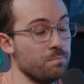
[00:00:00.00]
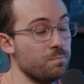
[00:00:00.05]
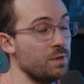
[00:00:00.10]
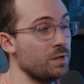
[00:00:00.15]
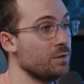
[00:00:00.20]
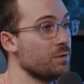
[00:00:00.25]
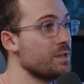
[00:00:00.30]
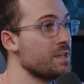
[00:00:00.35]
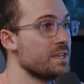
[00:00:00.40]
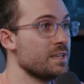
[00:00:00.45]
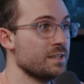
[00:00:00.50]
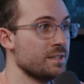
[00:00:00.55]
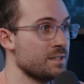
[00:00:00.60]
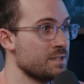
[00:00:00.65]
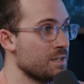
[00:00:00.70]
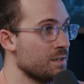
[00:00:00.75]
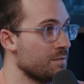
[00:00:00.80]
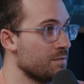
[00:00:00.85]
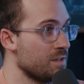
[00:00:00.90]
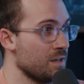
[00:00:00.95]

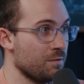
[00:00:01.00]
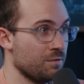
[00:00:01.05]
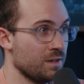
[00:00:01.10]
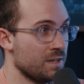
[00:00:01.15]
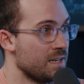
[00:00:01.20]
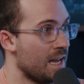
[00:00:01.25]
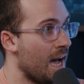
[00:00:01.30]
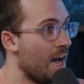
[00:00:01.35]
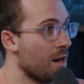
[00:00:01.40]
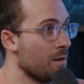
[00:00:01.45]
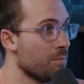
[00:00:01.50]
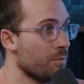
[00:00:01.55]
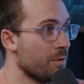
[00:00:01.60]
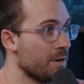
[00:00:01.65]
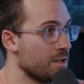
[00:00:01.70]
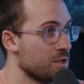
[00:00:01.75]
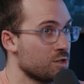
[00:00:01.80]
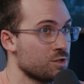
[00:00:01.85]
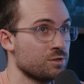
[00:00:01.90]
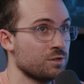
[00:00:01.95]
billions of different data
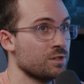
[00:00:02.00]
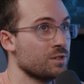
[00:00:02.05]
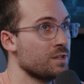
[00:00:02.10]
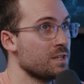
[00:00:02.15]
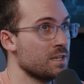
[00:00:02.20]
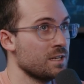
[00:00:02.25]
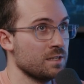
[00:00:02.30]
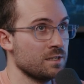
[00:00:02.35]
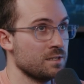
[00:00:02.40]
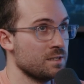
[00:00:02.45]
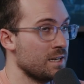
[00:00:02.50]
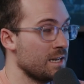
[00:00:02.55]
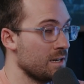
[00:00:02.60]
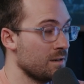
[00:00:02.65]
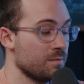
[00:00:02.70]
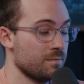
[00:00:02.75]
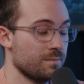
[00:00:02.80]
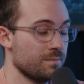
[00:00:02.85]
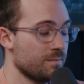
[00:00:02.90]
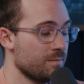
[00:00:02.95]
points, trillions,
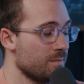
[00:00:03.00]
like